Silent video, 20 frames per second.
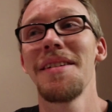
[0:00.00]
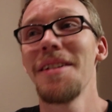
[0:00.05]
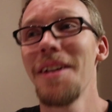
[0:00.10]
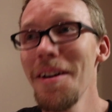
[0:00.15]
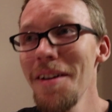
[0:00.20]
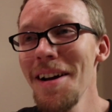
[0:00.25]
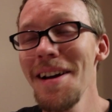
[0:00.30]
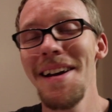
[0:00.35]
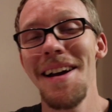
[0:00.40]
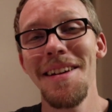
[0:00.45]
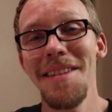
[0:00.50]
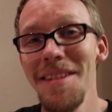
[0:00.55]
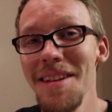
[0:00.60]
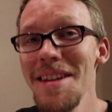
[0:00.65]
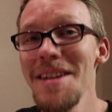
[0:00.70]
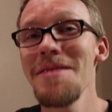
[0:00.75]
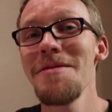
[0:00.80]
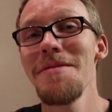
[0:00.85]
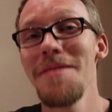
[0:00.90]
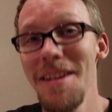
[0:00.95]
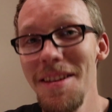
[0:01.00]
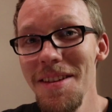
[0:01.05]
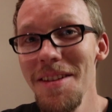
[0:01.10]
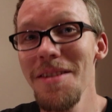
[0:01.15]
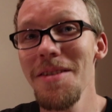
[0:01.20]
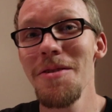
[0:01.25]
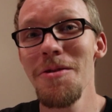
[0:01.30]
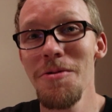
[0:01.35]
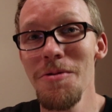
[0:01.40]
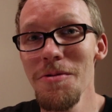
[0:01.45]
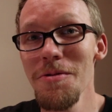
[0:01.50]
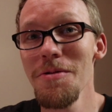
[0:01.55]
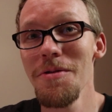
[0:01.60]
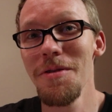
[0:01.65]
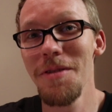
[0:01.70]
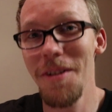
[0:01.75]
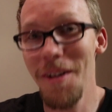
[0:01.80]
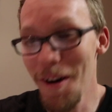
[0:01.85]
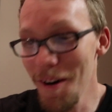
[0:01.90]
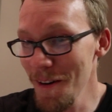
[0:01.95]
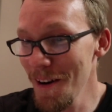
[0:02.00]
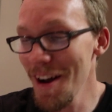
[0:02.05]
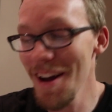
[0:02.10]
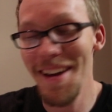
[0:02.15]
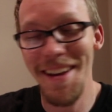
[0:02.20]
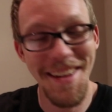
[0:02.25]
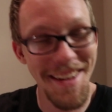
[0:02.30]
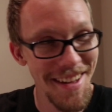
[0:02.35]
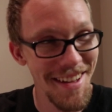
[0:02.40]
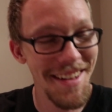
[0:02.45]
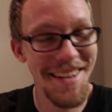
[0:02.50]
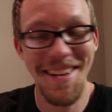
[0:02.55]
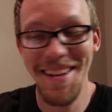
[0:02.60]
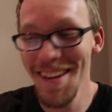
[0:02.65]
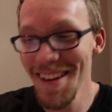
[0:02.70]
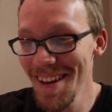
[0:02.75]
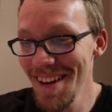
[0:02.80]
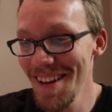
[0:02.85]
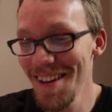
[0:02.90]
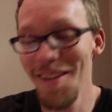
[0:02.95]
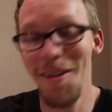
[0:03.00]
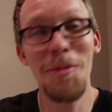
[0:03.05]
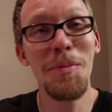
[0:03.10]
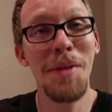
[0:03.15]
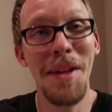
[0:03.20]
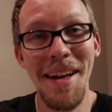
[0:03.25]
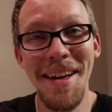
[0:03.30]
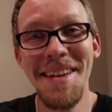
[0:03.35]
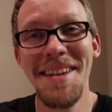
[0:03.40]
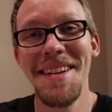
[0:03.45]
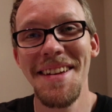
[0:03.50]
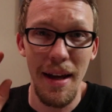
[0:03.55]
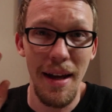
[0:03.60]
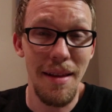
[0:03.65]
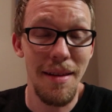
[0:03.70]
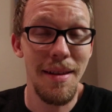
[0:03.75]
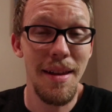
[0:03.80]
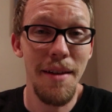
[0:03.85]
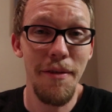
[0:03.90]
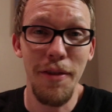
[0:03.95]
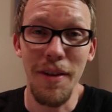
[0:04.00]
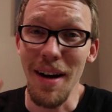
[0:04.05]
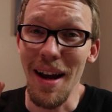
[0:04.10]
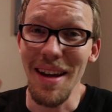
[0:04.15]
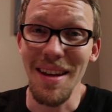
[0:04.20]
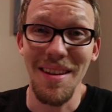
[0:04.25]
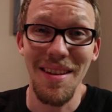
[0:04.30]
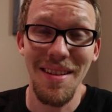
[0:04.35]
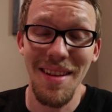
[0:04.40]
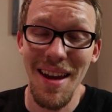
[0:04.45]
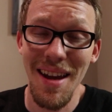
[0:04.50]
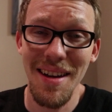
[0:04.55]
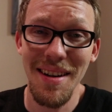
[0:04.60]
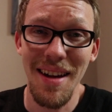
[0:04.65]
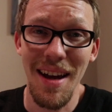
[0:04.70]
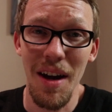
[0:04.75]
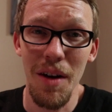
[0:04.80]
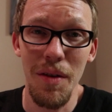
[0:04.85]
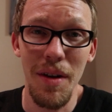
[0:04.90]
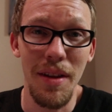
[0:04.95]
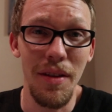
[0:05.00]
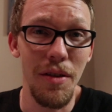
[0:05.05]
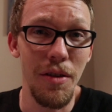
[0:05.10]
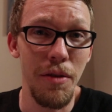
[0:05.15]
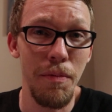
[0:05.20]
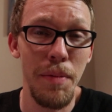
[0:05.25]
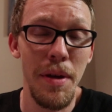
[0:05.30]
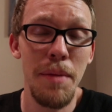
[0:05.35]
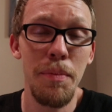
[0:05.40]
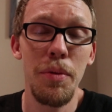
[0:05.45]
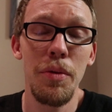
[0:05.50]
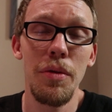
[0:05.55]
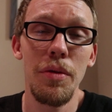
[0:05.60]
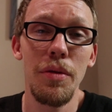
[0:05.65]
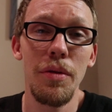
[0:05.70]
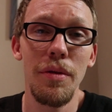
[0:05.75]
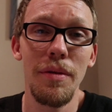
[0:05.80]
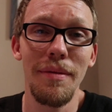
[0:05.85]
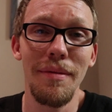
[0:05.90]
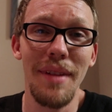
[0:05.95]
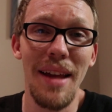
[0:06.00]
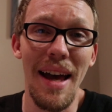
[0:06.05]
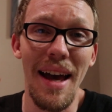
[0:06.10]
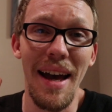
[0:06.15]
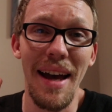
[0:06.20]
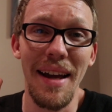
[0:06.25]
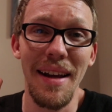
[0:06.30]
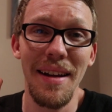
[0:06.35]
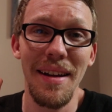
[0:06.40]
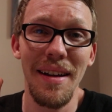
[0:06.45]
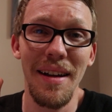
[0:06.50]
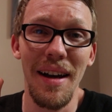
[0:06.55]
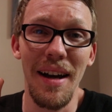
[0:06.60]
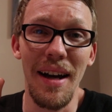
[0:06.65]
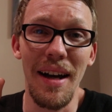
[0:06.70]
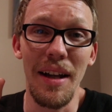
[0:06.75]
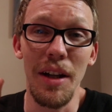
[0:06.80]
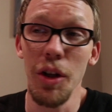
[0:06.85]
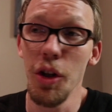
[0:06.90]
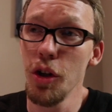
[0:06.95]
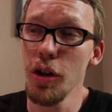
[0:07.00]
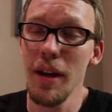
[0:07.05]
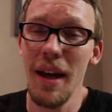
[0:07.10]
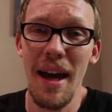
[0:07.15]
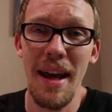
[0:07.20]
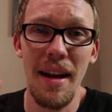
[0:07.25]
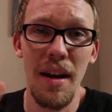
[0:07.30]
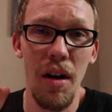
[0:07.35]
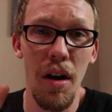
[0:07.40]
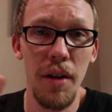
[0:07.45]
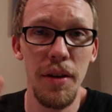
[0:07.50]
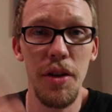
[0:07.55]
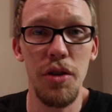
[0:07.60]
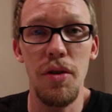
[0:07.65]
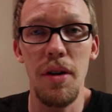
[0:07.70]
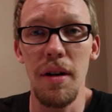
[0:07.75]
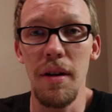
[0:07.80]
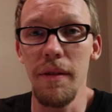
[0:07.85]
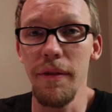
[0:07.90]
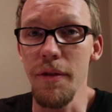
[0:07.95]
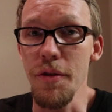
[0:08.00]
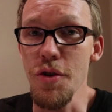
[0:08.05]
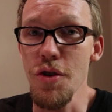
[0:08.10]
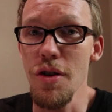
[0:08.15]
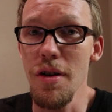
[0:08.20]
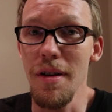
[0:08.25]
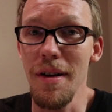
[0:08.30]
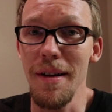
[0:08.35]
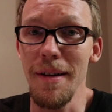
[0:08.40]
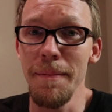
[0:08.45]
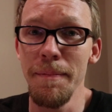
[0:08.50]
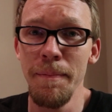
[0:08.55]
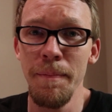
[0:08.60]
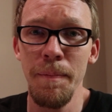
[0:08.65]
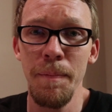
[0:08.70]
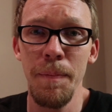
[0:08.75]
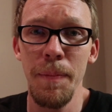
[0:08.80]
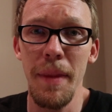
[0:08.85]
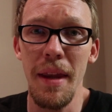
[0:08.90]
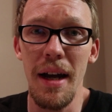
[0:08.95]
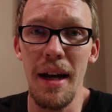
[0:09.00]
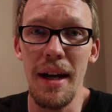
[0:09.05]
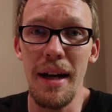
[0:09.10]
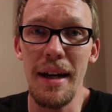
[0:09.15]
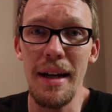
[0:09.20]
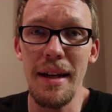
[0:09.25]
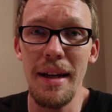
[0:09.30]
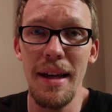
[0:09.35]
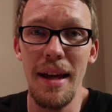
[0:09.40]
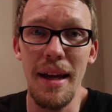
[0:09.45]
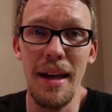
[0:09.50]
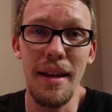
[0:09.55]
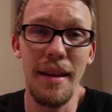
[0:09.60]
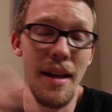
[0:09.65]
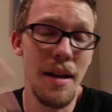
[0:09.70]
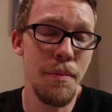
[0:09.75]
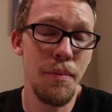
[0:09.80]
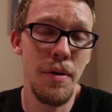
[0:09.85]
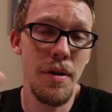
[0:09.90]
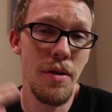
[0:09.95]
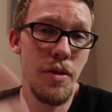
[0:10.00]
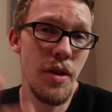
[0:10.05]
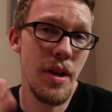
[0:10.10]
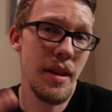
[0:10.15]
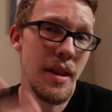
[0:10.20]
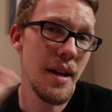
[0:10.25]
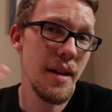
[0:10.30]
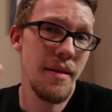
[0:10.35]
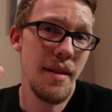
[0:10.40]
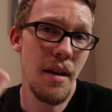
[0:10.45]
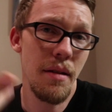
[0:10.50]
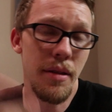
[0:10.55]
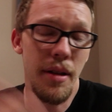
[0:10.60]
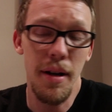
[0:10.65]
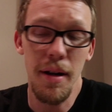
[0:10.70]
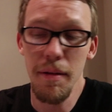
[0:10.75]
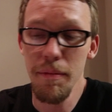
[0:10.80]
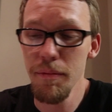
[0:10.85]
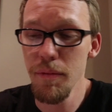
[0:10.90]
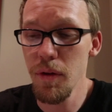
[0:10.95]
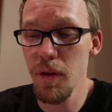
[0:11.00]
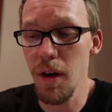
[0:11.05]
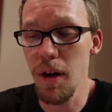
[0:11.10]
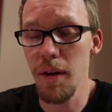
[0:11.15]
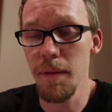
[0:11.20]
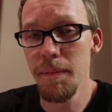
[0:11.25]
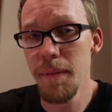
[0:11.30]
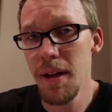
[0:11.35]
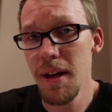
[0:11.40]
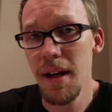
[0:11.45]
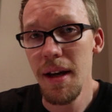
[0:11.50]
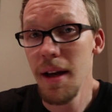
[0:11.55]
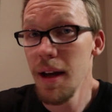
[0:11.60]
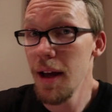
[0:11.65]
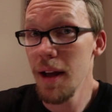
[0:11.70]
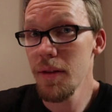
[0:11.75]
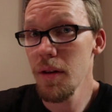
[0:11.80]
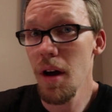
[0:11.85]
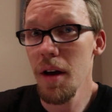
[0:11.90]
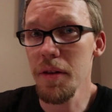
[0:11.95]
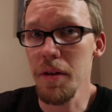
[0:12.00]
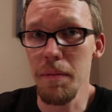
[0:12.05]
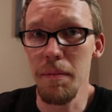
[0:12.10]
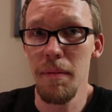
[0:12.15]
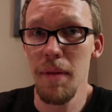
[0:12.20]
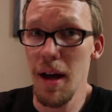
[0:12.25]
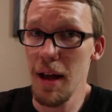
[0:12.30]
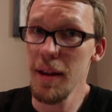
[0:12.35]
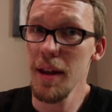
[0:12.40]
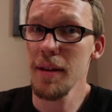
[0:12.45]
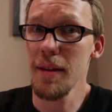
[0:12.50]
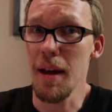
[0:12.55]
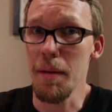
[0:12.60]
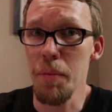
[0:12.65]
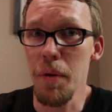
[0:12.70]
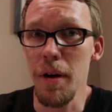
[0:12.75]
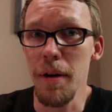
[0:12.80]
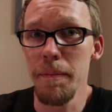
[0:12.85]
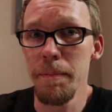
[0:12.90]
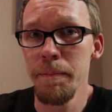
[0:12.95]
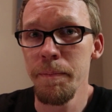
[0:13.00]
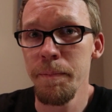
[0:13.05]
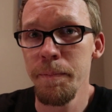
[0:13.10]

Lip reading: all right, I see you, this is cool, all right, we'll play. It's different, I stand out and there's people that look at it on the trail for sure, and they appreciate that it's out there. So it's awesome, I like that part.